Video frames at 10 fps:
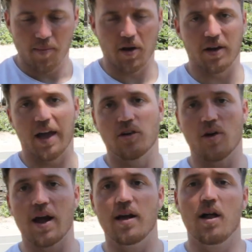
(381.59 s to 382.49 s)
Like, okay,
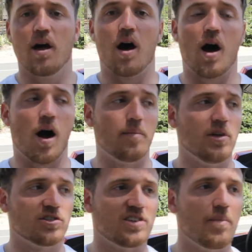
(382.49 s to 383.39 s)
great. You
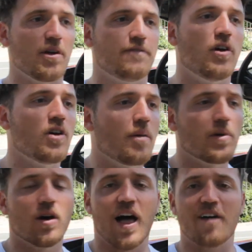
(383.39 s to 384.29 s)
know, send me your phone
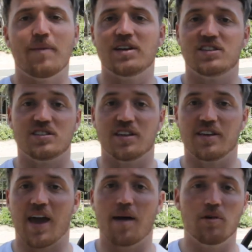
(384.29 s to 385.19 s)
number. I'll have my assistant
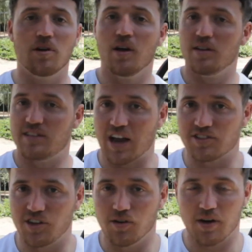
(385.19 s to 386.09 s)
Cameron
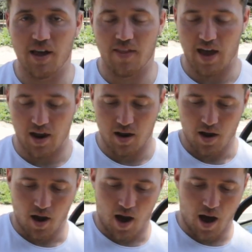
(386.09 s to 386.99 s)
text you, and then
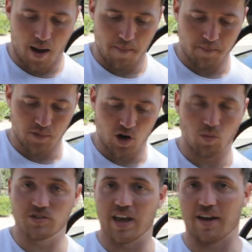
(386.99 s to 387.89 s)
you know,
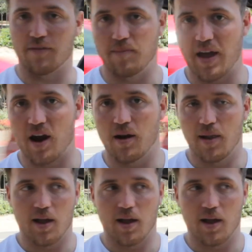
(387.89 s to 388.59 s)
we'll take it from there.